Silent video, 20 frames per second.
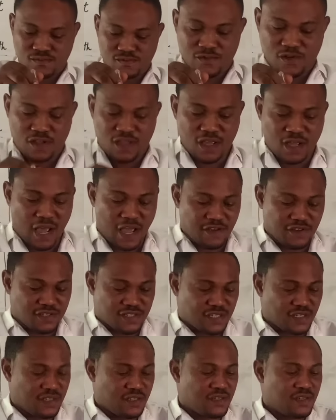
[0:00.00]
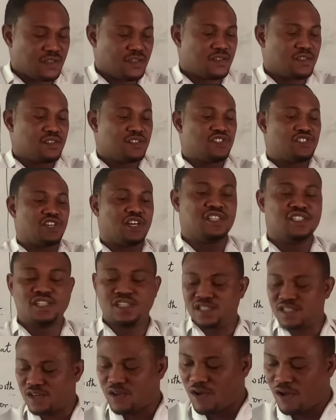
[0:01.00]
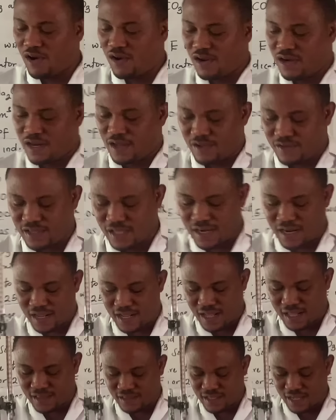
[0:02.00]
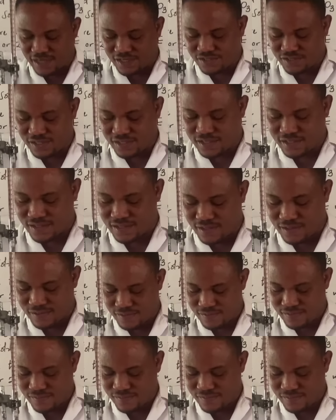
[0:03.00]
Okay, can you see? Changing the color now, then I can titrate now.